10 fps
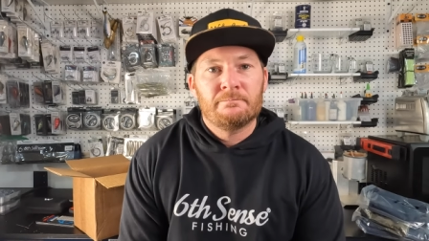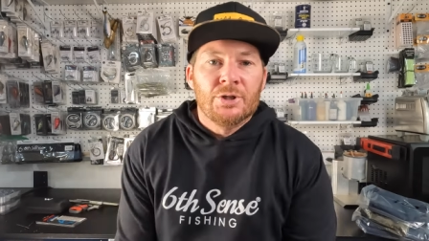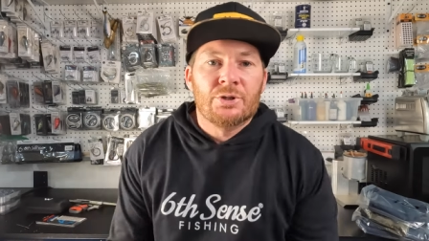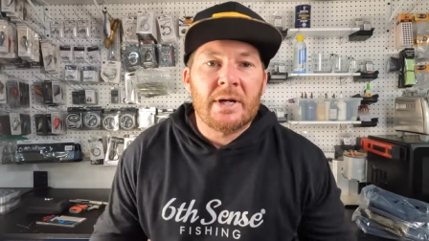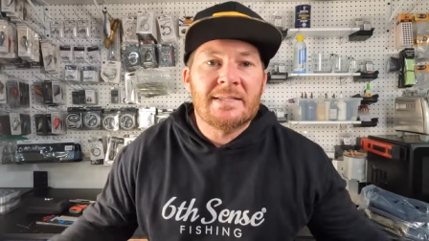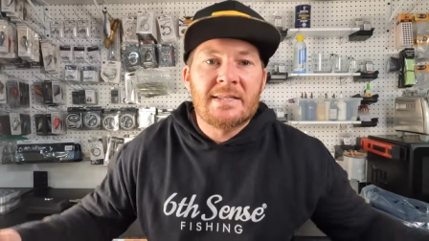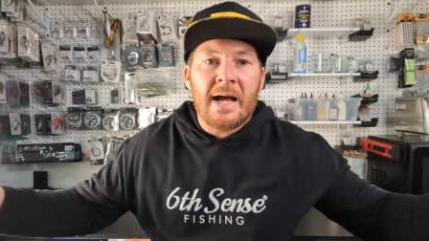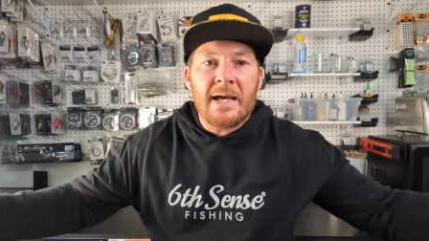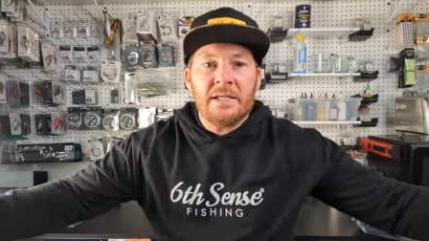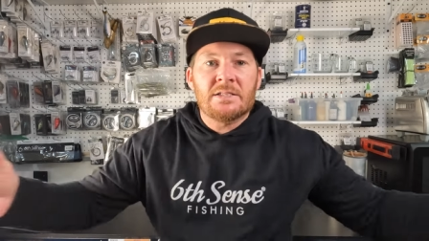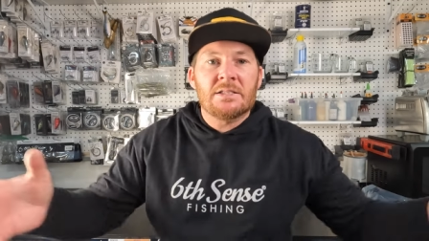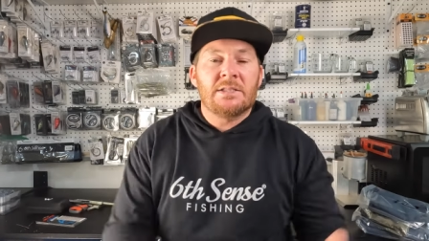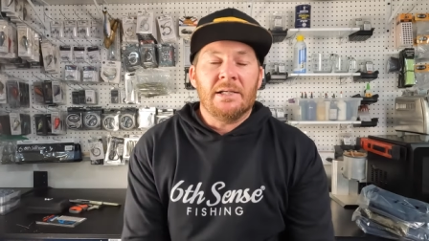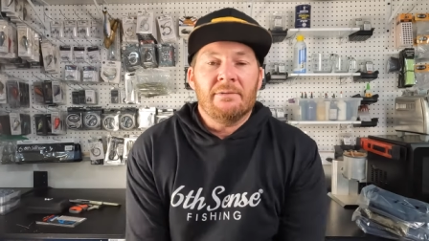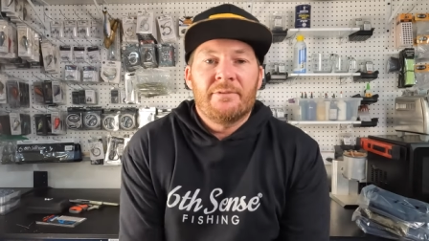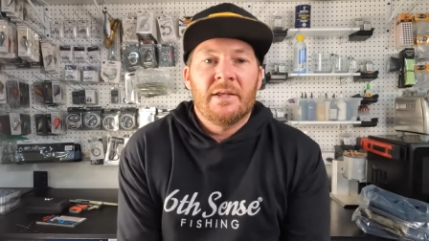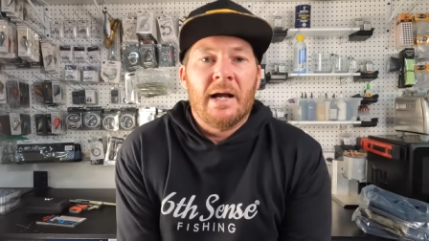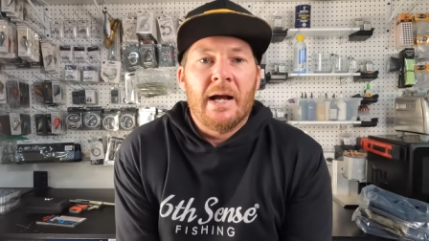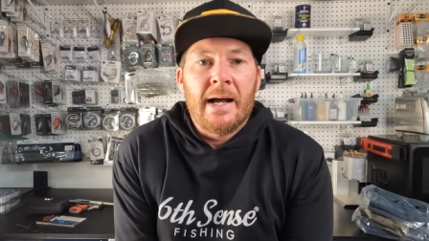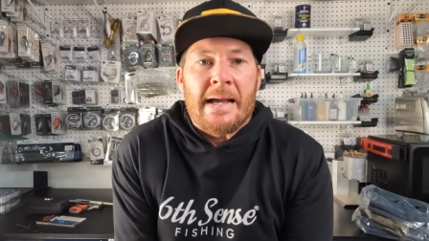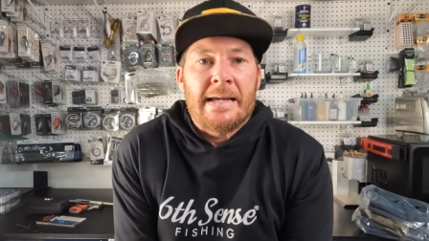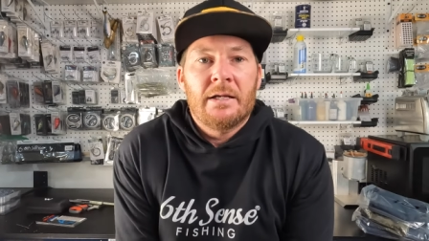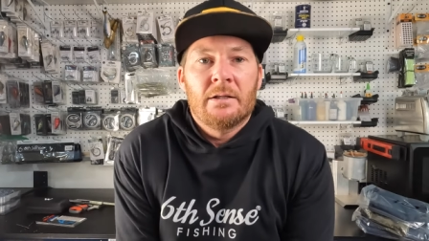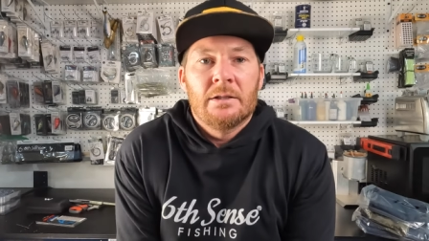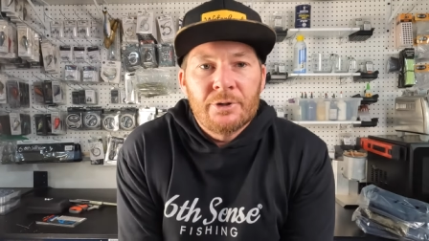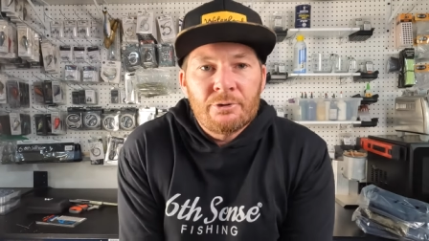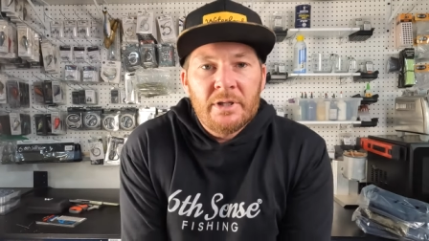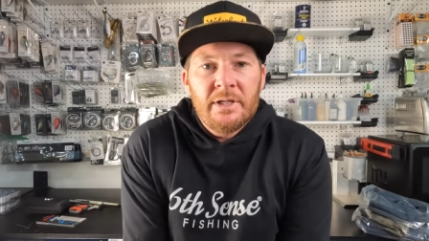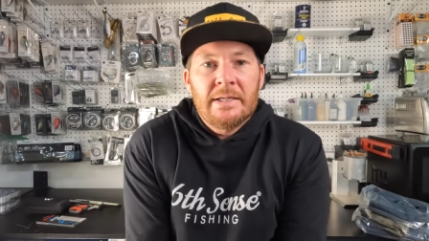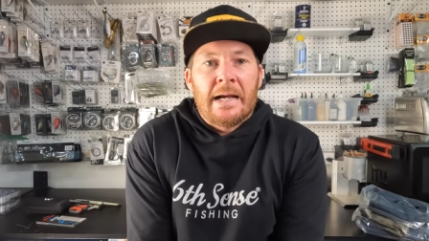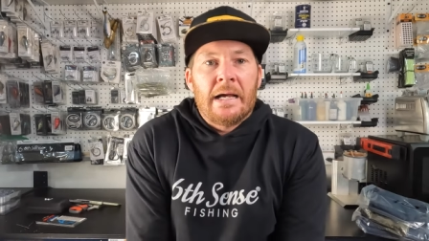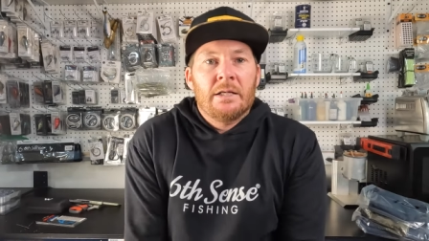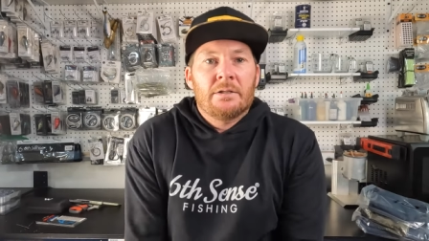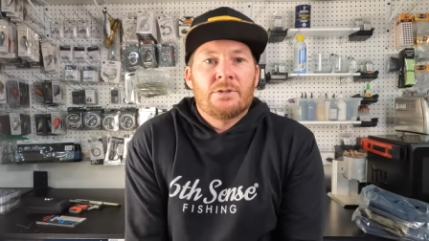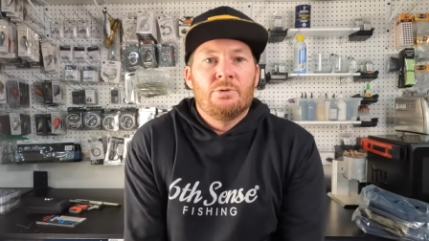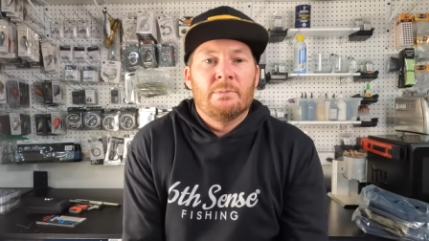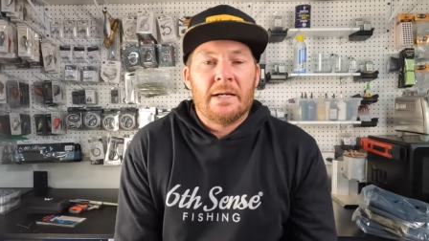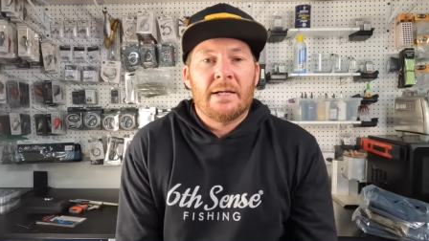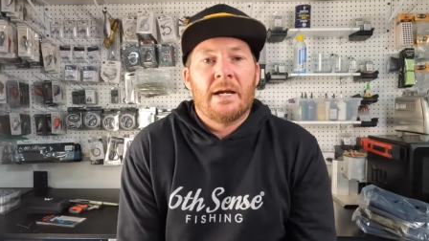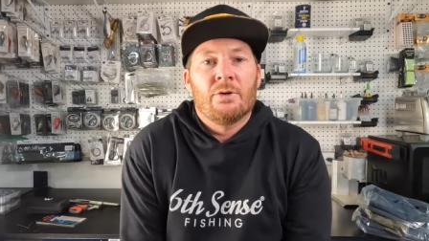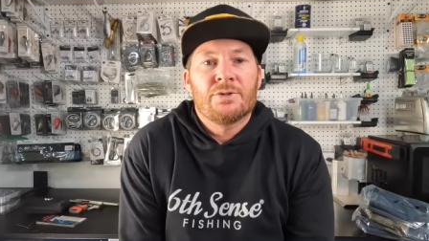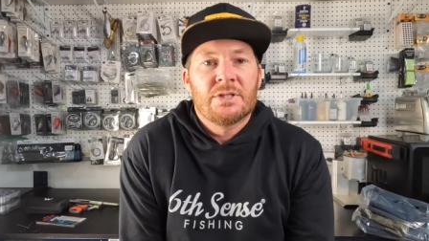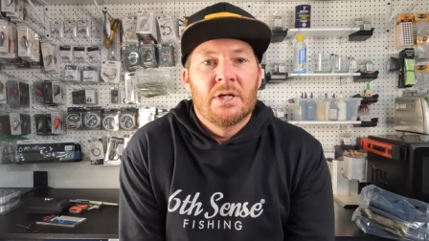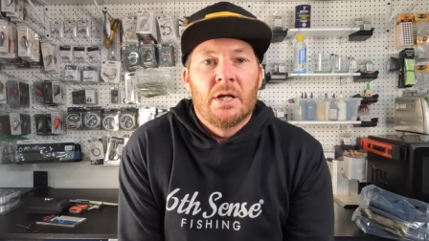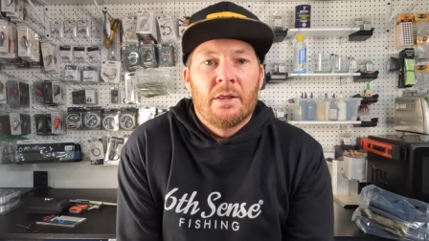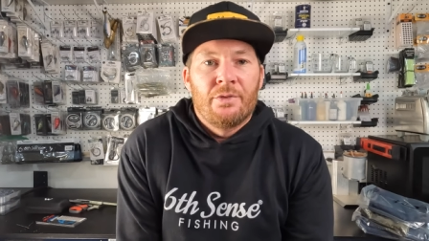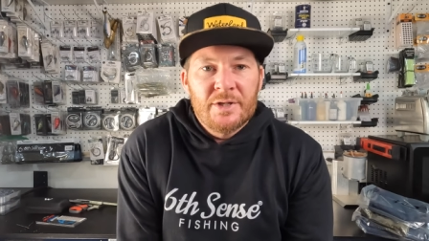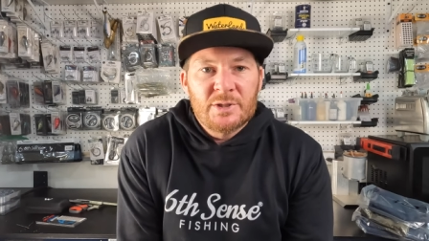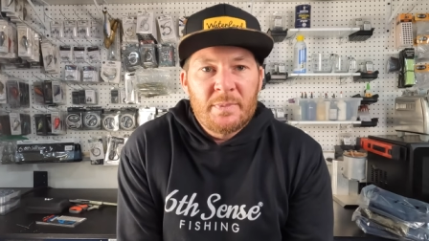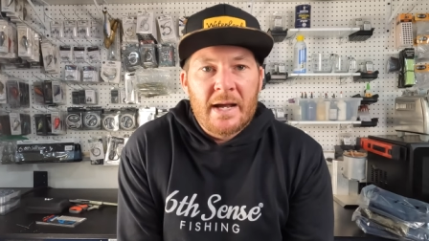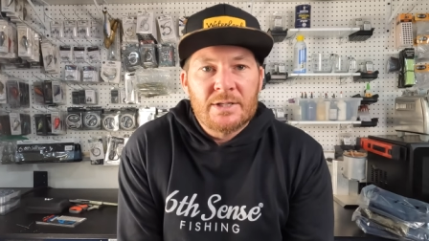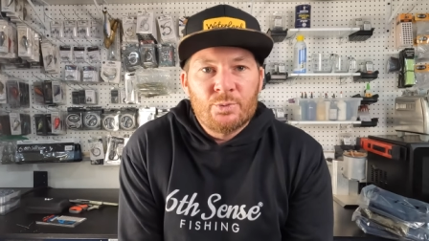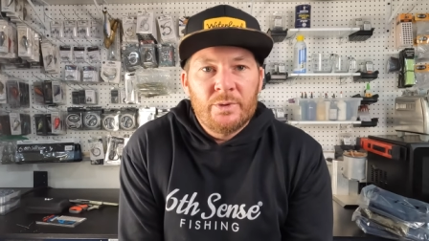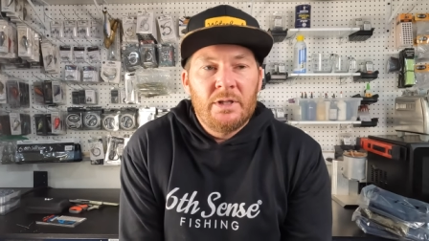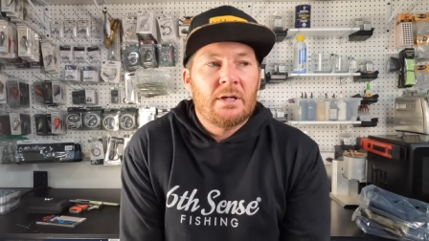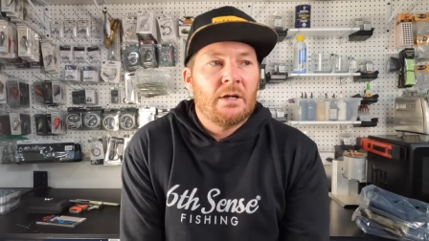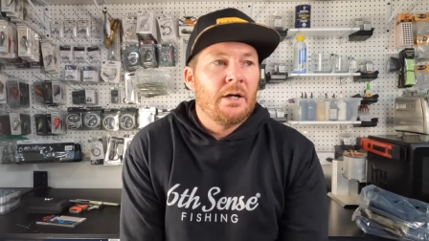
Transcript: So guys, that is the stuff that I literally got to my house this past week.